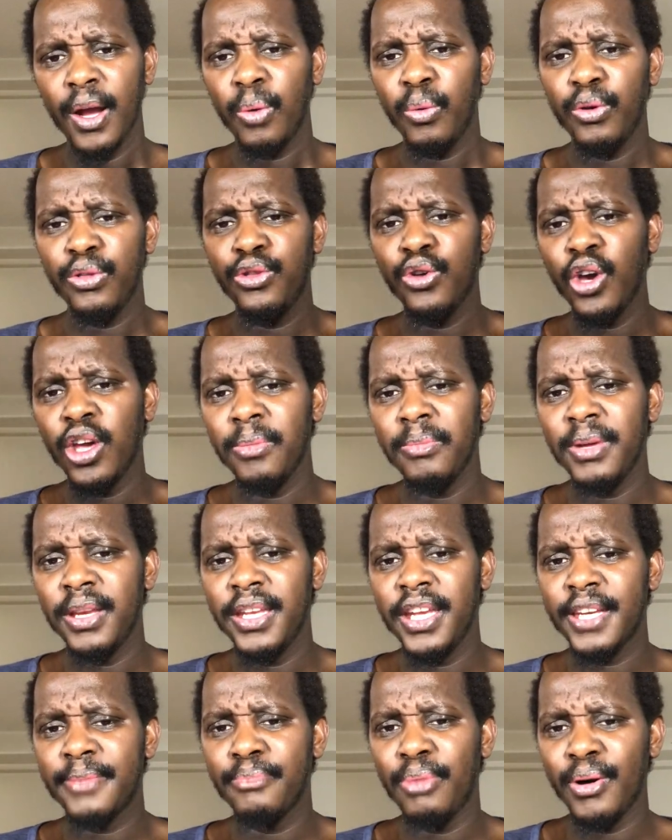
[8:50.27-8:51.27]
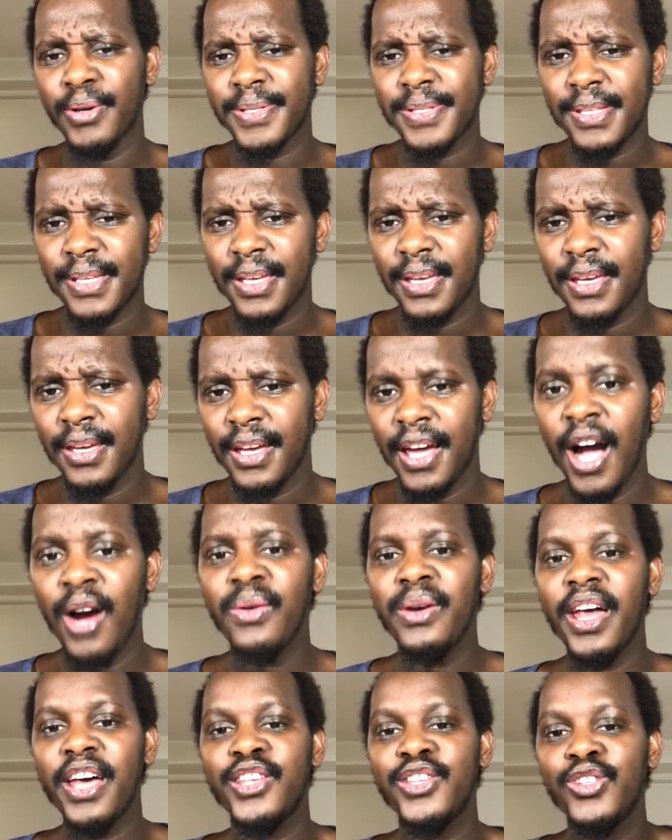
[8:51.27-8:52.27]
immediate boss?
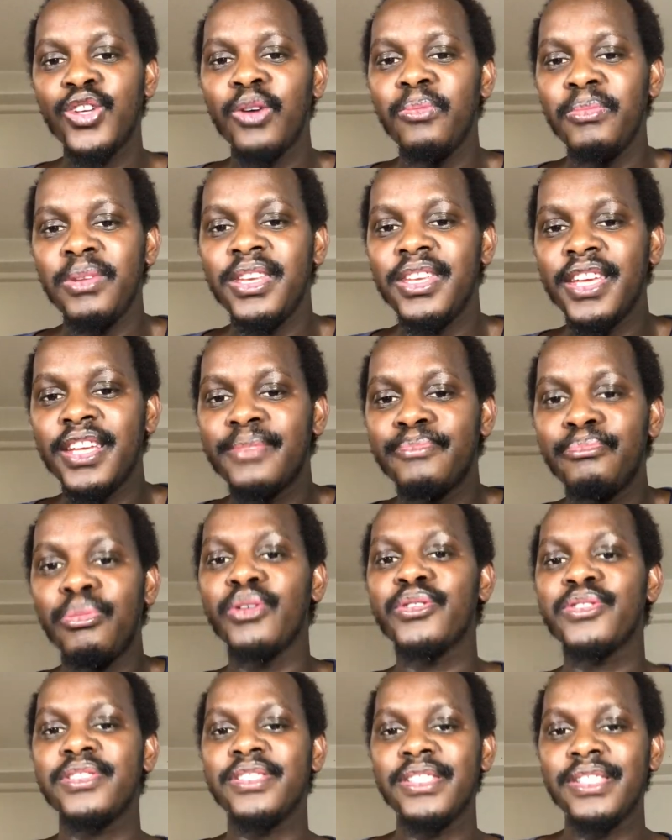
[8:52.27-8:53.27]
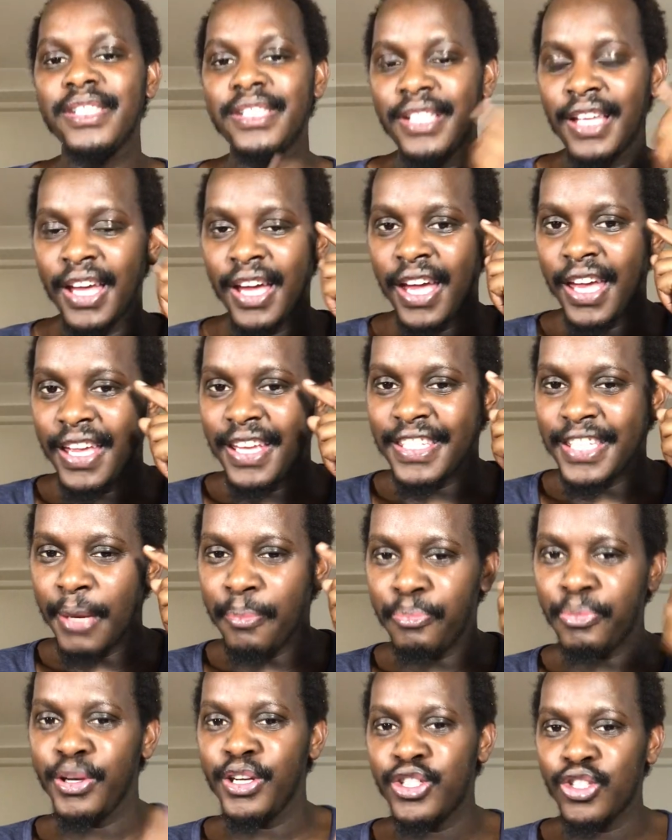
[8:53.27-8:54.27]
How does your immediate boss
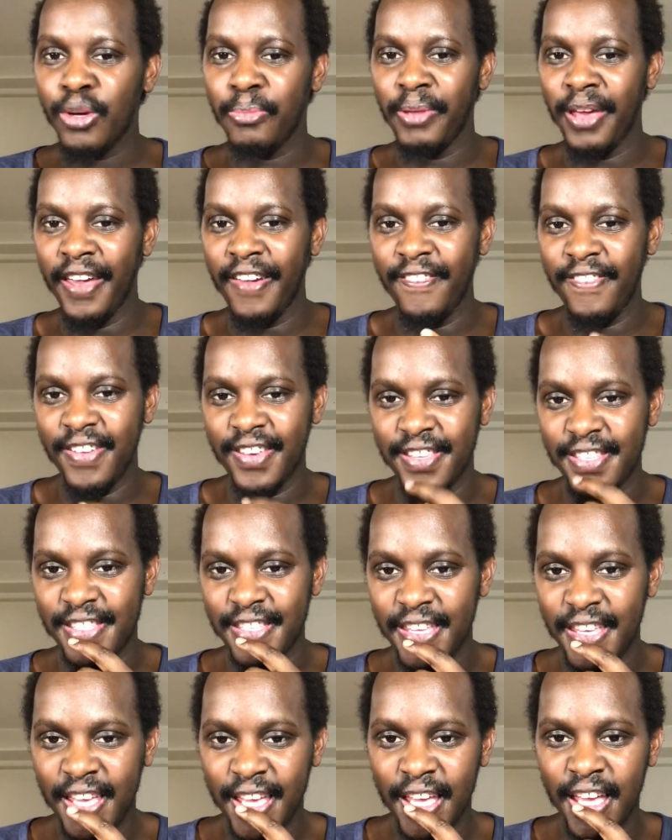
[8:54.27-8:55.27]
interpret your behaviors?